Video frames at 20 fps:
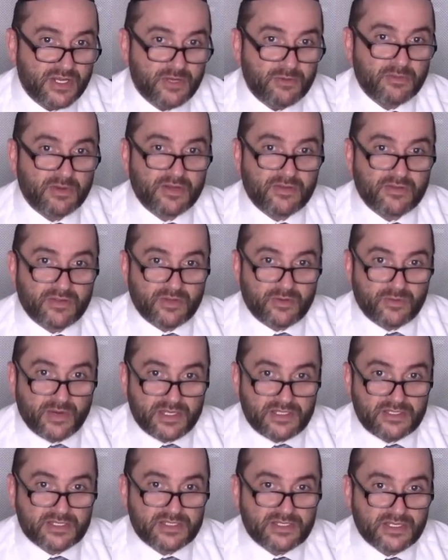one of the
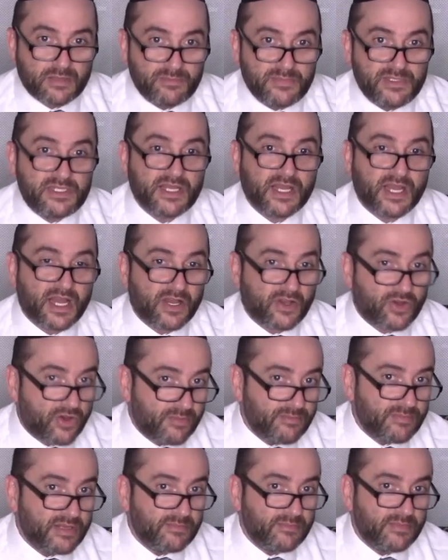greatest Talmidei
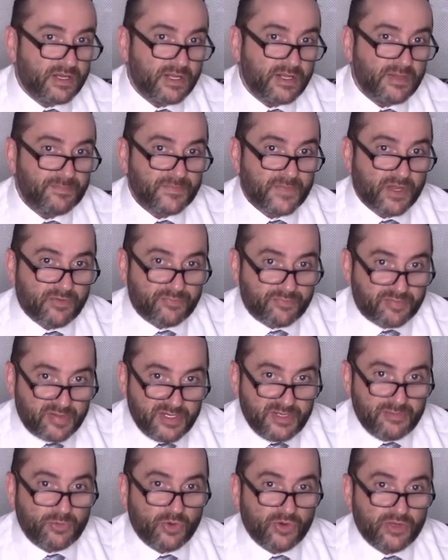Chachomim of
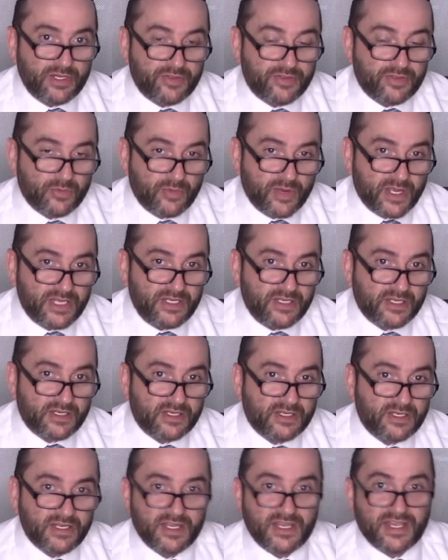pre-war Lithuania,